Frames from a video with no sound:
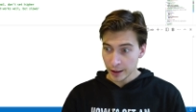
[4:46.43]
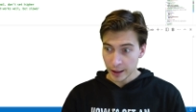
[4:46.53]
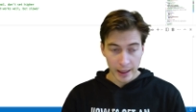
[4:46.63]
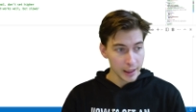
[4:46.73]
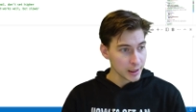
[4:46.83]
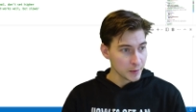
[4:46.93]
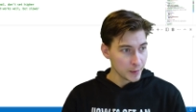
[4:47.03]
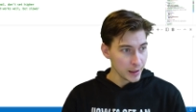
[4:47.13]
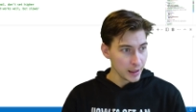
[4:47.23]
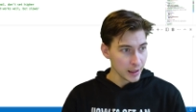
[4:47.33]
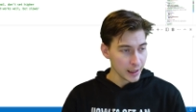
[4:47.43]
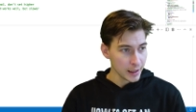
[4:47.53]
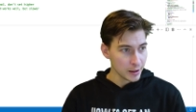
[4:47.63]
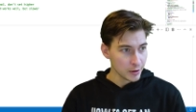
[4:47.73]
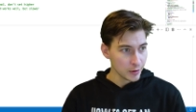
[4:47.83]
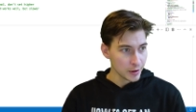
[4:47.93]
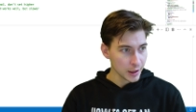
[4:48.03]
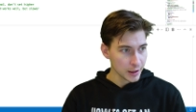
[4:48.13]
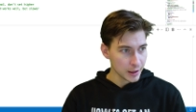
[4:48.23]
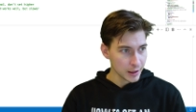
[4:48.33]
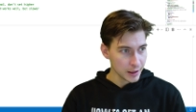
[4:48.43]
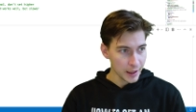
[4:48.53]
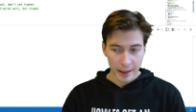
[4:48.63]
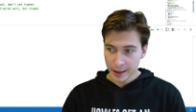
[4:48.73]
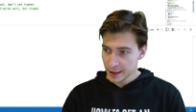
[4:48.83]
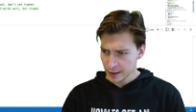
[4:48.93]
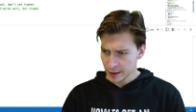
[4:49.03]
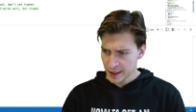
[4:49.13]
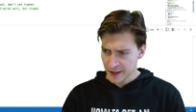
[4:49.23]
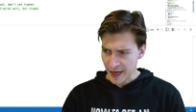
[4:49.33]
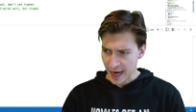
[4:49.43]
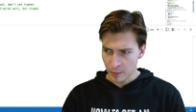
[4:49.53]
ESP8266-SAM,